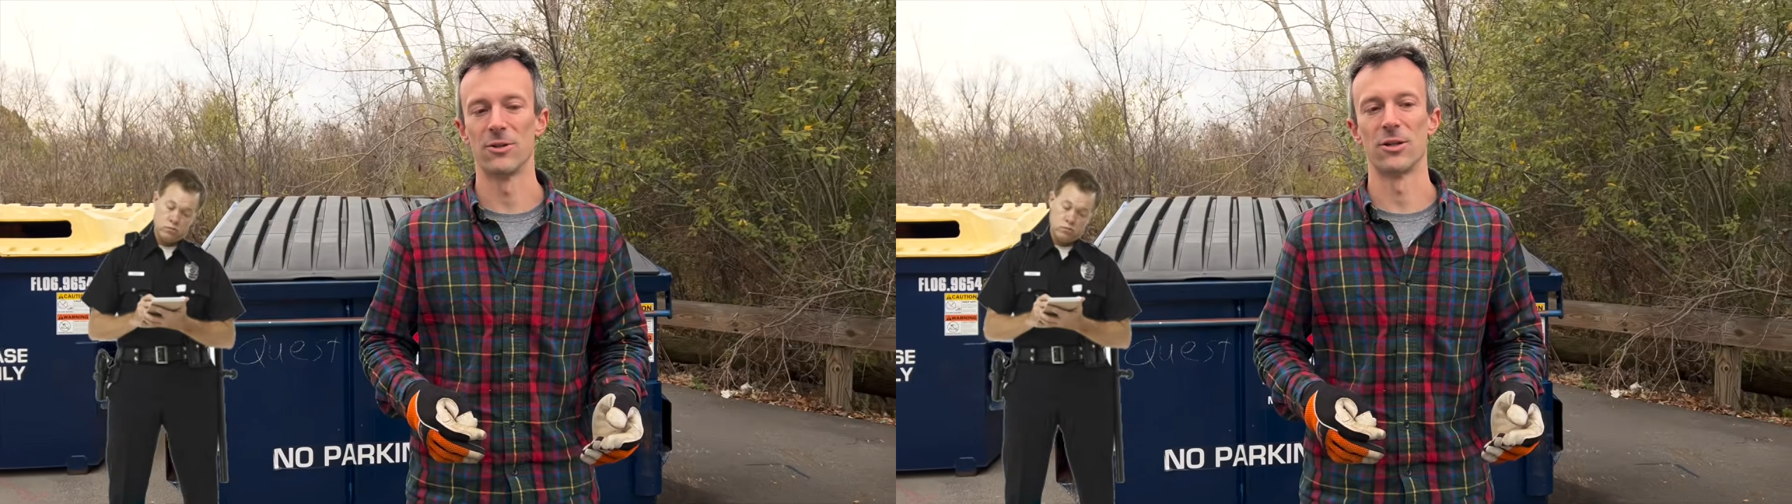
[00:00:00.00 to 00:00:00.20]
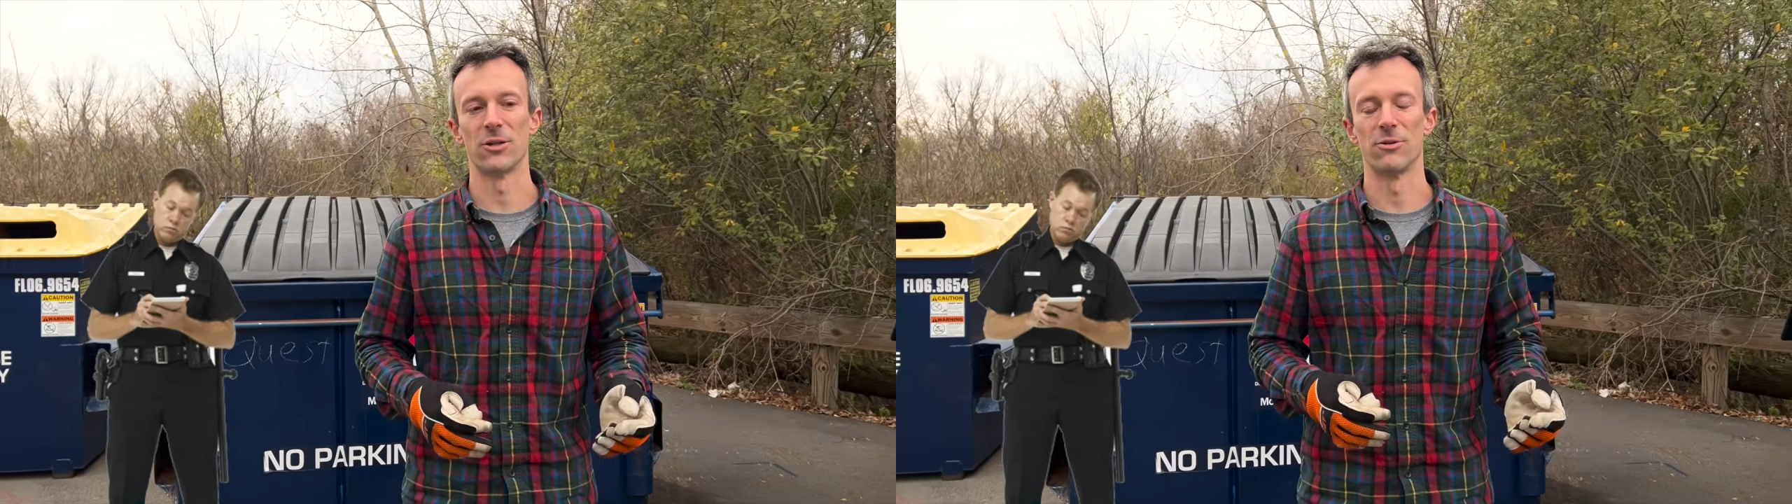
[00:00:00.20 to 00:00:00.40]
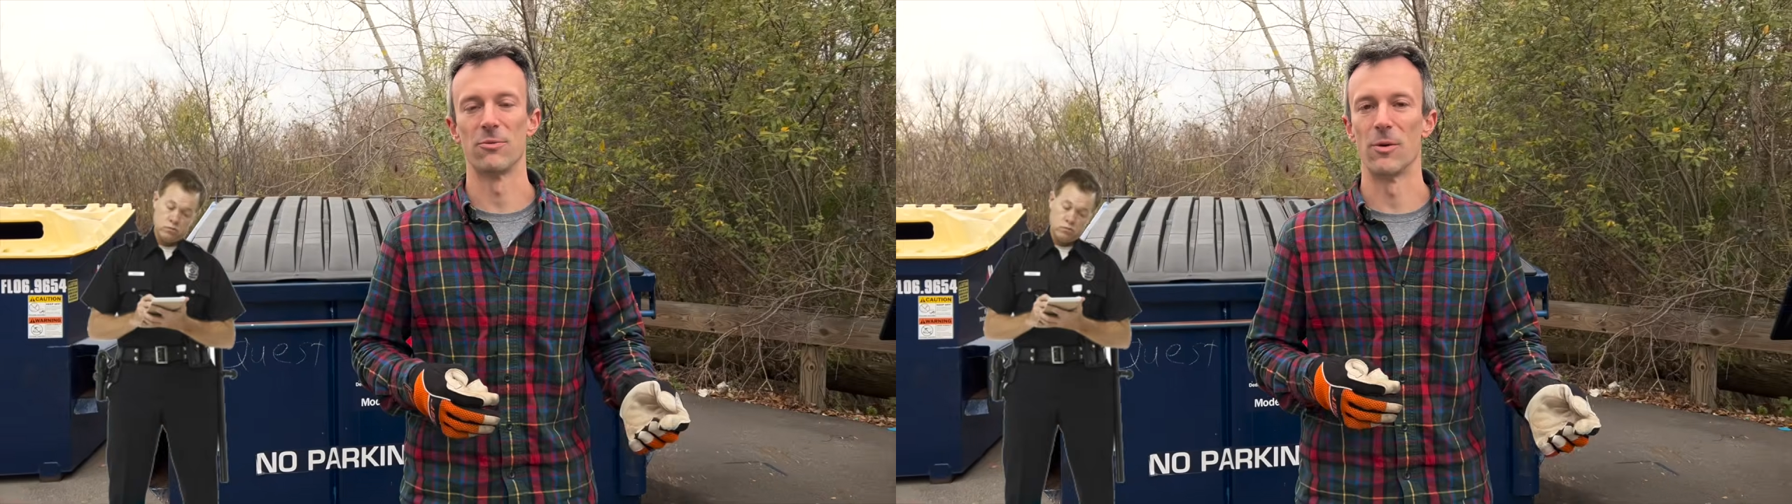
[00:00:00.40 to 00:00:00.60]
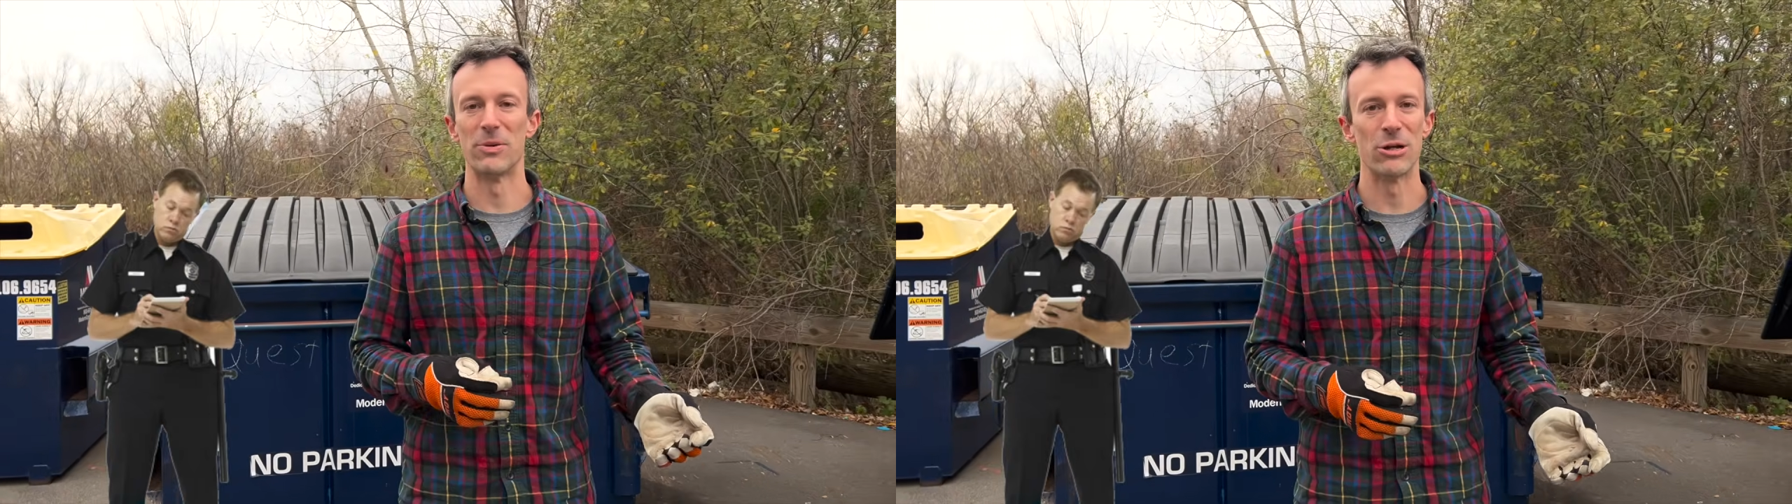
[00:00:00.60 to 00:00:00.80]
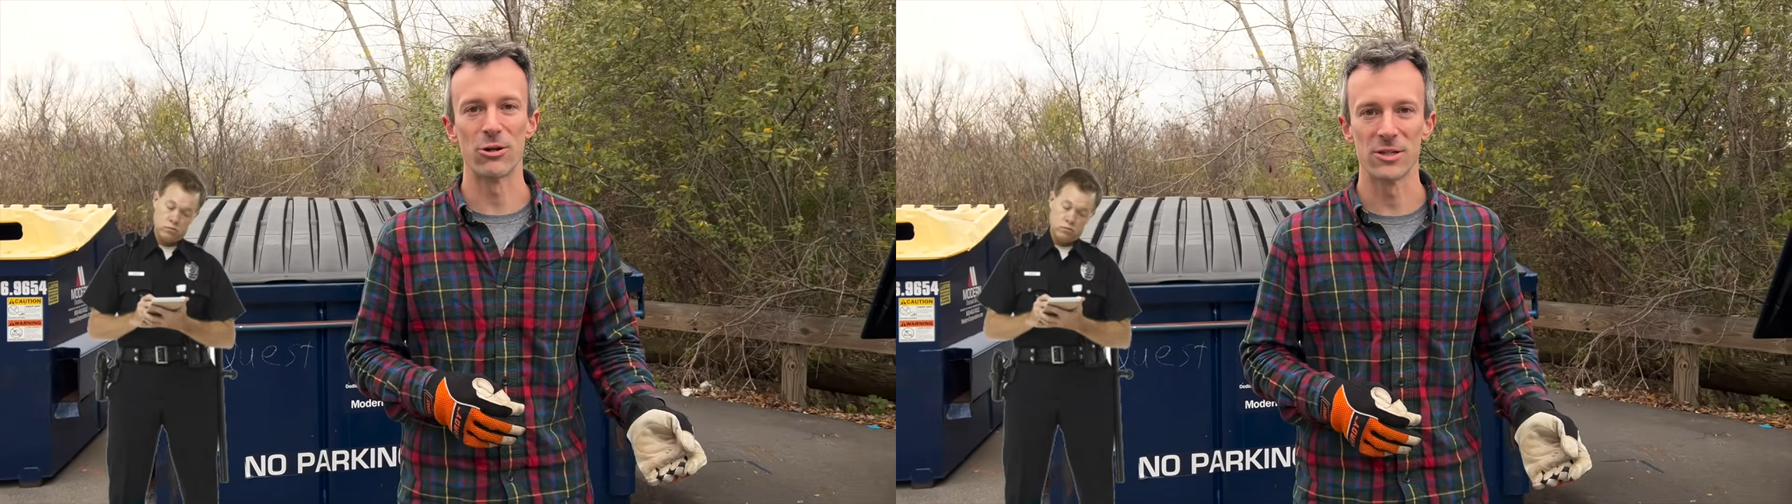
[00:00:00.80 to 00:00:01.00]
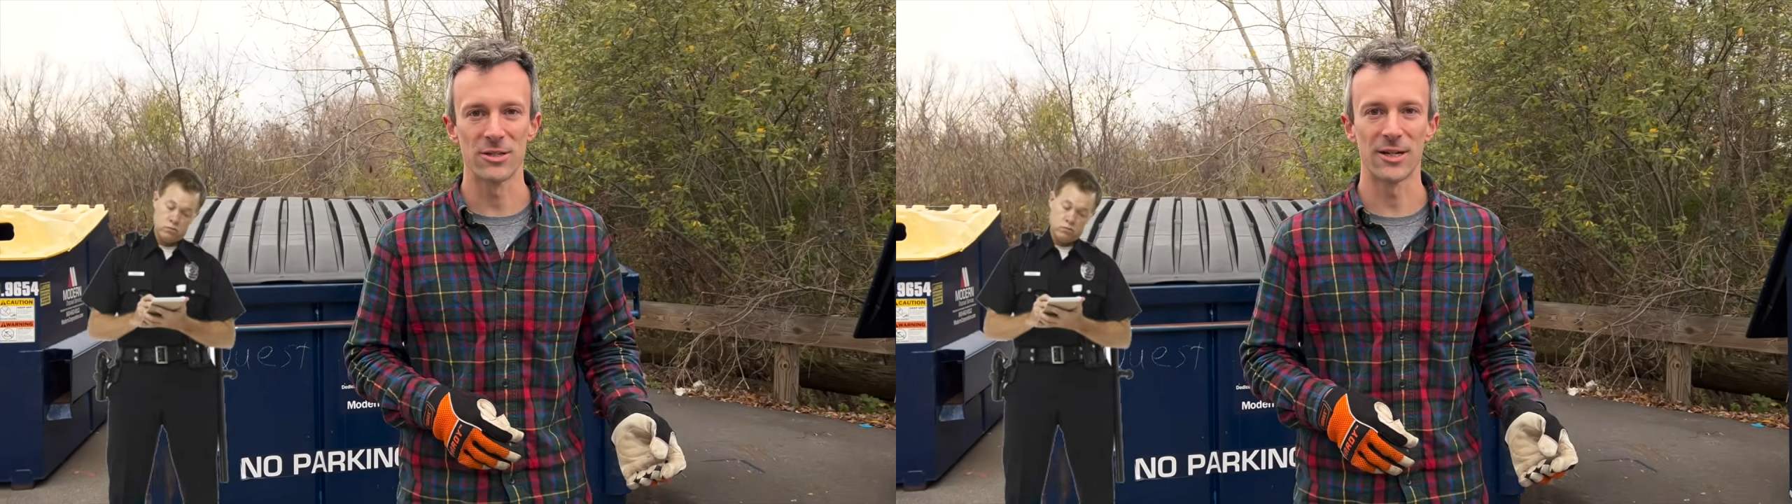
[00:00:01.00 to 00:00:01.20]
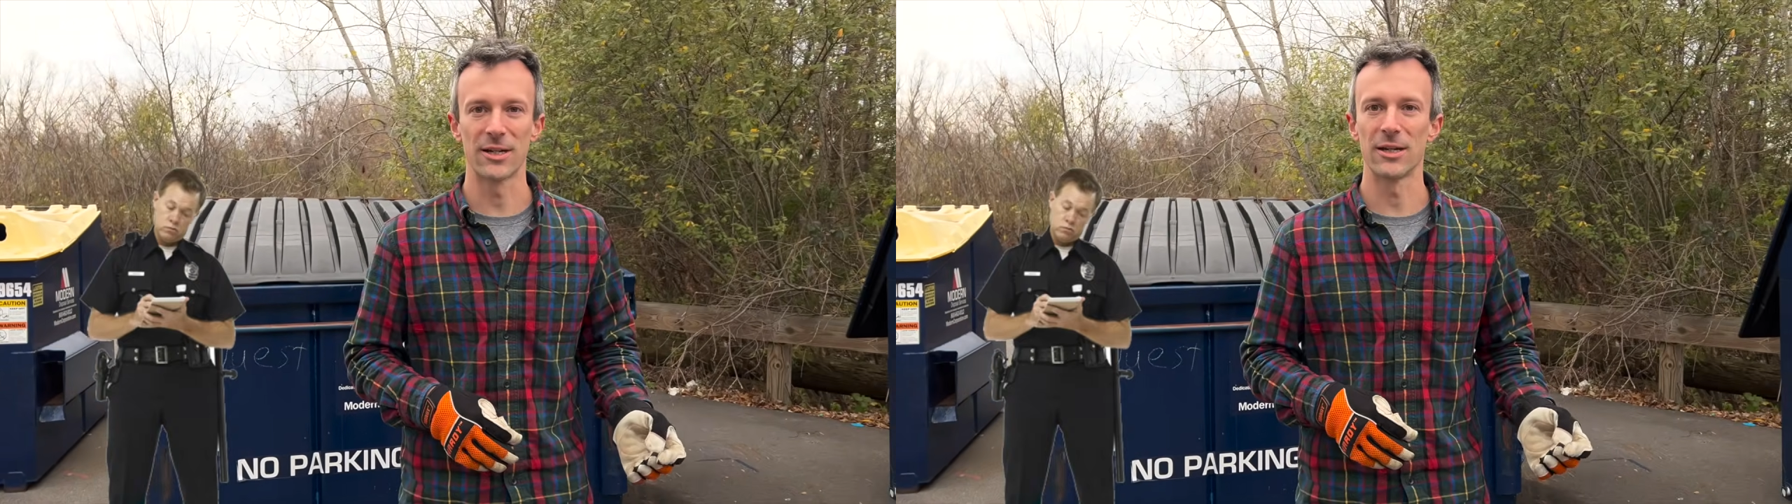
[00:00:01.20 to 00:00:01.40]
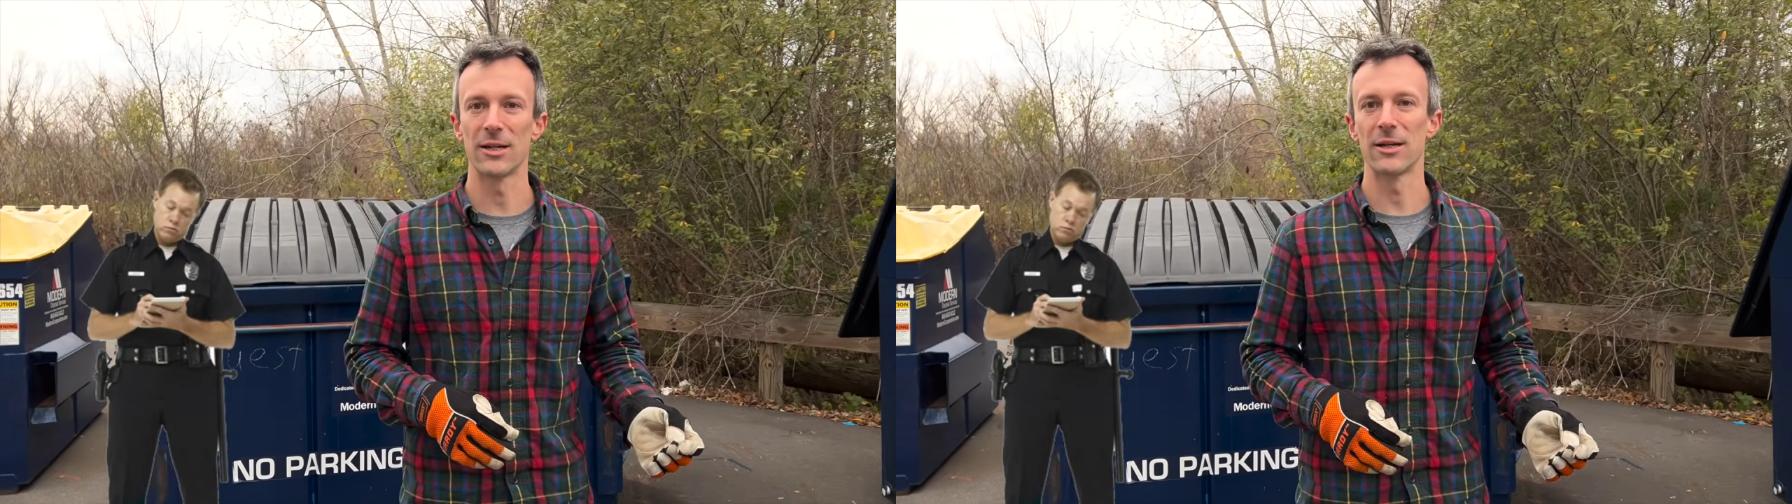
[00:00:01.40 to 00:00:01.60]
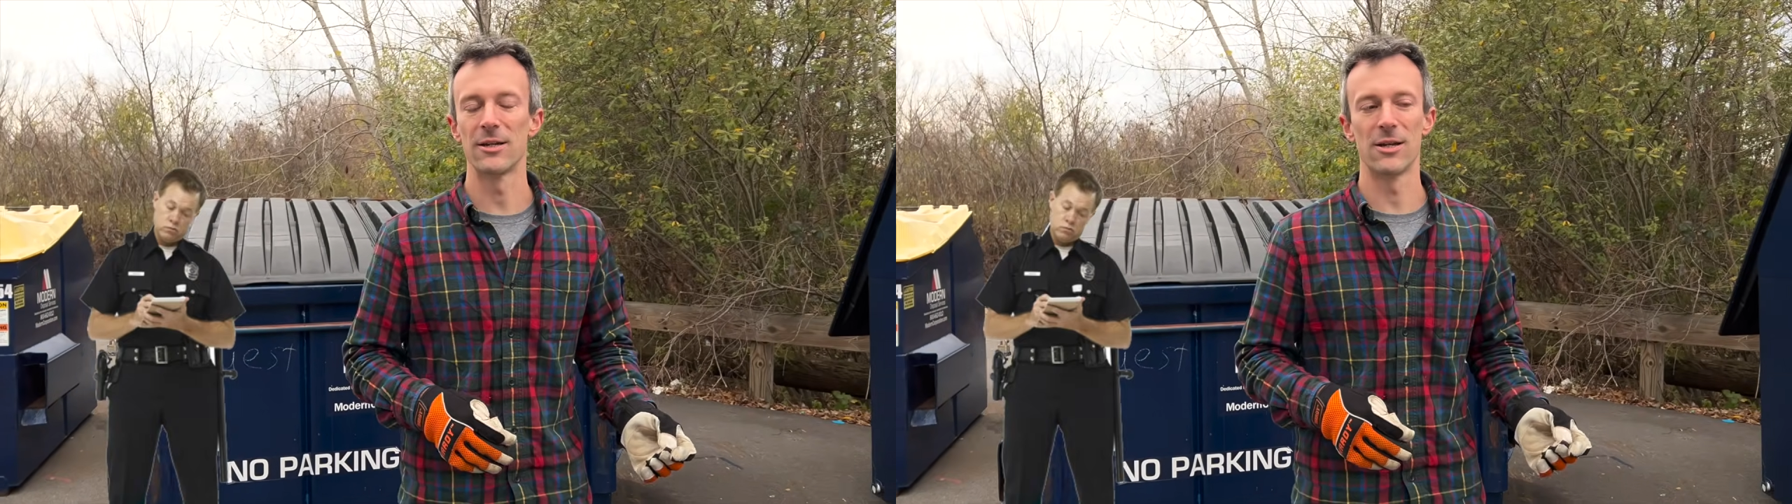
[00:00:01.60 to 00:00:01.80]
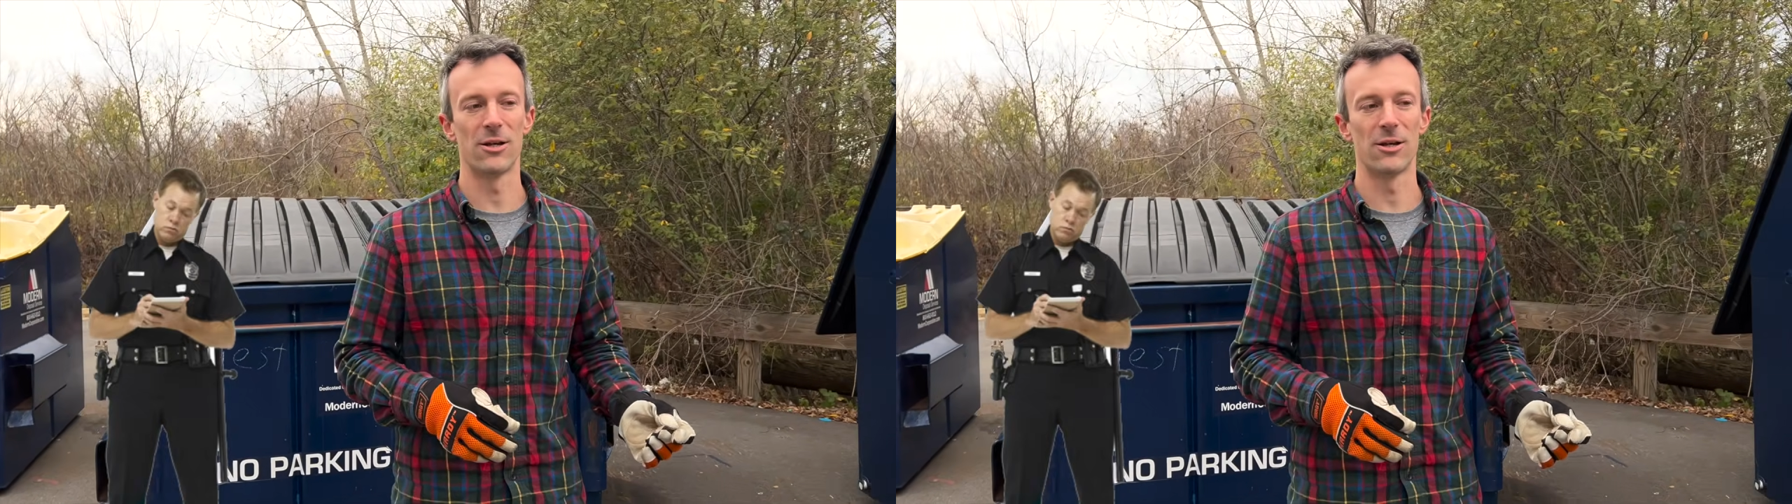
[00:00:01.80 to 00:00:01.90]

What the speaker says: like a appearance ticket,